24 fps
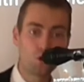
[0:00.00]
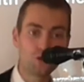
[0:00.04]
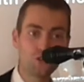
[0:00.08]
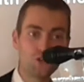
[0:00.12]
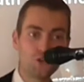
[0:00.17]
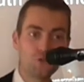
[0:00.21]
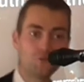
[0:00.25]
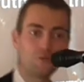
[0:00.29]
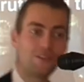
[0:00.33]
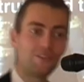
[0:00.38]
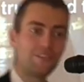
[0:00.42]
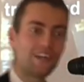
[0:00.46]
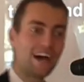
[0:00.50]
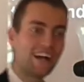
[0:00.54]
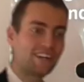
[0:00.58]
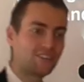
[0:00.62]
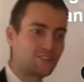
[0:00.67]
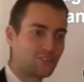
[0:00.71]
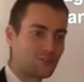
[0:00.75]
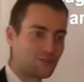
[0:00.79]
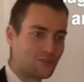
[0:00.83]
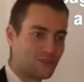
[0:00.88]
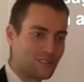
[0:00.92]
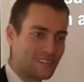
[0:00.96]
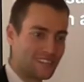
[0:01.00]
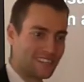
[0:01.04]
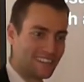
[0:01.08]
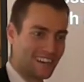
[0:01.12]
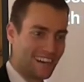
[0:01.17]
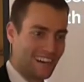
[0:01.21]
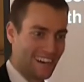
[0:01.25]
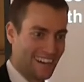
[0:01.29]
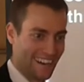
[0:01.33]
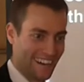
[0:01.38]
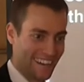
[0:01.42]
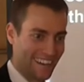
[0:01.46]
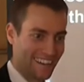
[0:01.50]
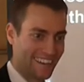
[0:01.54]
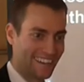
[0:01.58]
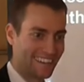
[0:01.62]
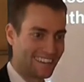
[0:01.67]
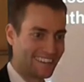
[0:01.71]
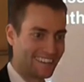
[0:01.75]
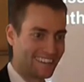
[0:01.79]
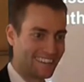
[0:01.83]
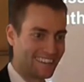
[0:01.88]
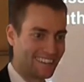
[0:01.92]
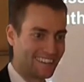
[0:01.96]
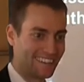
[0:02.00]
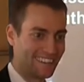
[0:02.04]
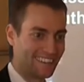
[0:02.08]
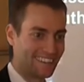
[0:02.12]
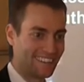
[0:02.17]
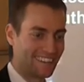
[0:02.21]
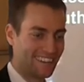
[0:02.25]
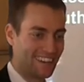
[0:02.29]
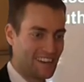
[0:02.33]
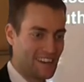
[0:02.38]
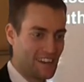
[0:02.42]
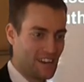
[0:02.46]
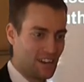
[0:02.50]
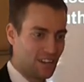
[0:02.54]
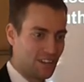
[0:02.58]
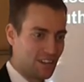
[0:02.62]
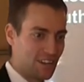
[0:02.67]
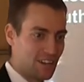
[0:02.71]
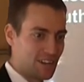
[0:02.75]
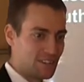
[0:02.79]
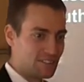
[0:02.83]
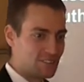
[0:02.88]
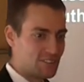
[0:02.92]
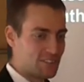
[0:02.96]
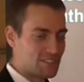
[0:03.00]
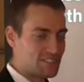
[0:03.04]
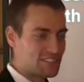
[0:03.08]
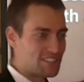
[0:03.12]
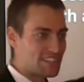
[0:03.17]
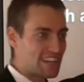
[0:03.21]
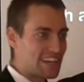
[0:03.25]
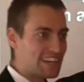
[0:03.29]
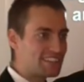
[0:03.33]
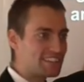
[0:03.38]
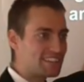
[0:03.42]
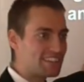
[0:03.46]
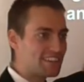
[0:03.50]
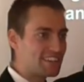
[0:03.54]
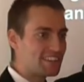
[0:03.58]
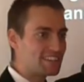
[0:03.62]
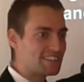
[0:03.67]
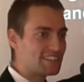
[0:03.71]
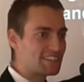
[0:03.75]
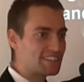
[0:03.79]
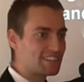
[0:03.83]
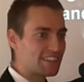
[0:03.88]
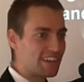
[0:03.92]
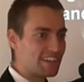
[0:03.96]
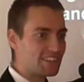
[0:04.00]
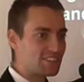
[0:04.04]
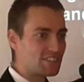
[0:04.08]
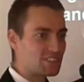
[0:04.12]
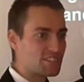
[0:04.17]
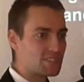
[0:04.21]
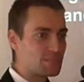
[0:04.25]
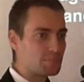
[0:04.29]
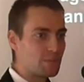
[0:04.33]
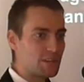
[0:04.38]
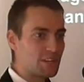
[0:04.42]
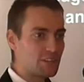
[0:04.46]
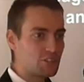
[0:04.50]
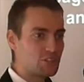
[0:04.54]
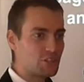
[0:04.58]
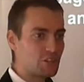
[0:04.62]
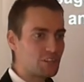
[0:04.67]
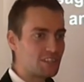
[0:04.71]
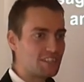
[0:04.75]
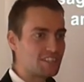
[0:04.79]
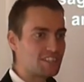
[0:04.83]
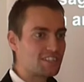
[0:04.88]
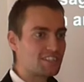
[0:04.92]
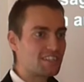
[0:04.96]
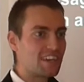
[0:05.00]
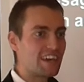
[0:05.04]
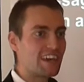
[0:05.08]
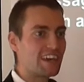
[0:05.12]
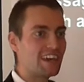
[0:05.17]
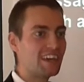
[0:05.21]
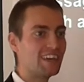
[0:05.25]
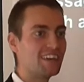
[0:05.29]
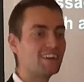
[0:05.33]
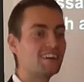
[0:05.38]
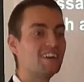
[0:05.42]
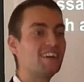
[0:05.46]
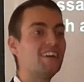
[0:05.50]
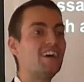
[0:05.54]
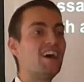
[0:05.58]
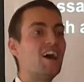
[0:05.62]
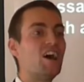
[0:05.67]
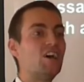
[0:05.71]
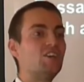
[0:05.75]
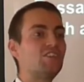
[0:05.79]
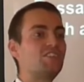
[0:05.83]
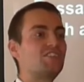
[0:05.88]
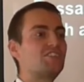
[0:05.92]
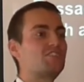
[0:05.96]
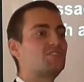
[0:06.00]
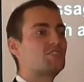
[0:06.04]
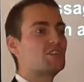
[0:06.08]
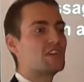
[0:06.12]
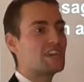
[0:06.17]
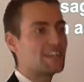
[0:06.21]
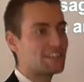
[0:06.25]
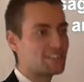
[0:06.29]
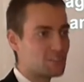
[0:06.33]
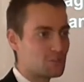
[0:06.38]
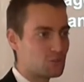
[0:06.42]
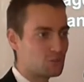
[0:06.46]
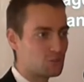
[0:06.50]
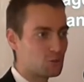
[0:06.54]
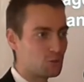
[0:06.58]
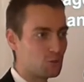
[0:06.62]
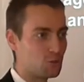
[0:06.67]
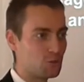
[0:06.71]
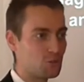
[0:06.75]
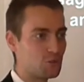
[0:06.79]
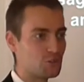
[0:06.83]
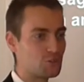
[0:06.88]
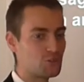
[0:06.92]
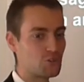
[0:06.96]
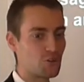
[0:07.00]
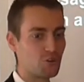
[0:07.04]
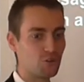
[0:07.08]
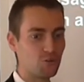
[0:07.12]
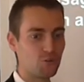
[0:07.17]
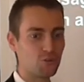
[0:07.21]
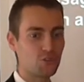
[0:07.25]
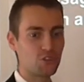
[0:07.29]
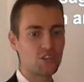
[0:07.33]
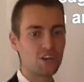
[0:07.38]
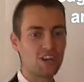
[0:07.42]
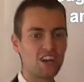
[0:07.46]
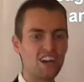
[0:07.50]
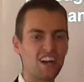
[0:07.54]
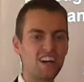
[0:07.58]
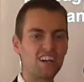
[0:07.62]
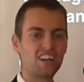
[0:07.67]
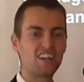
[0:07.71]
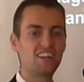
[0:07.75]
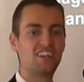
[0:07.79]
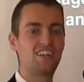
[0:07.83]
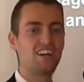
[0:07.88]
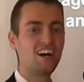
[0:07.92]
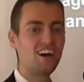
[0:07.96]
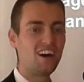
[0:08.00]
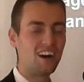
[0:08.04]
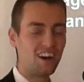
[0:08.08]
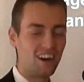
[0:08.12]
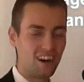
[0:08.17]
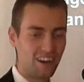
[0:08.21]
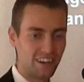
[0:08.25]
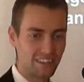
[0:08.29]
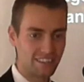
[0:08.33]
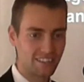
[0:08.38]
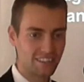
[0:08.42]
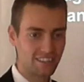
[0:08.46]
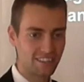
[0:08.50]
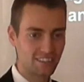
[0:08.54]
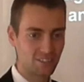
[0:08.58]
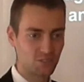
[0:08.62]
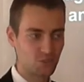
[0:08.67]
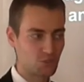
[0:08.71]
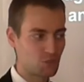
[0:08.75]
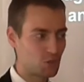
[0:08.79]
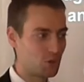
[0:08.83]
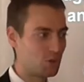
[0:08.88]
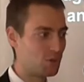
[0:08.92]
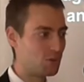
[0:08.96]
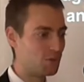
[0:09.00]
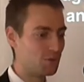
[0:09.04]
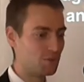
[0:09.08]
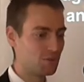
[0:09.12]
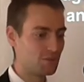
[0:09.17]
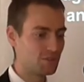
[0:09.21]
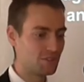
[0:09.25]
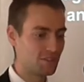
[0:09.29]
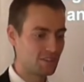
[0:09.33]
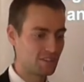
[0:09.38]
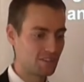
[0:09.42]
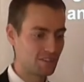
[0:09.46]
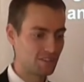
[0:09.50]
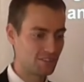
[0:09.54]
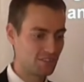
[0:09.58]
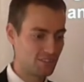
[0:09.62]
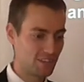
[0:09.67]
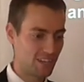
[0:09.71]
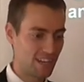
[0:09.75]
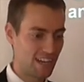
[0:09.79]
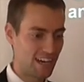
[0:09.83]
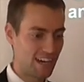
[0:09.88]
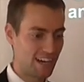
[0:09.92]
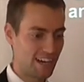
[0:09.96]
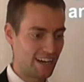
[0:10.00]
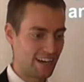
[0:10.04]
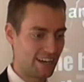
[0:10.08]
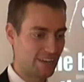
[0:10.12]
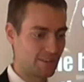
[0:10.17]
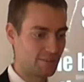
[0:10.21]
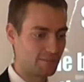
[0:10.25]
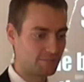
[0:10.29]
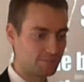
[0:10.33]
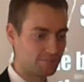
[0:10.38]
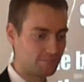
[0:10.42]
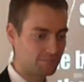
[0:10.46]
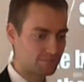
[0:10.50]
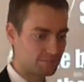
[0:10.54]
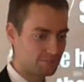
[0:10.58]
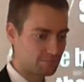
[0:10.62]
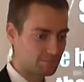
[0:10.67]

or you will not surely die. The Satanists and the spiritualists say Satan told the truth, God told the lie.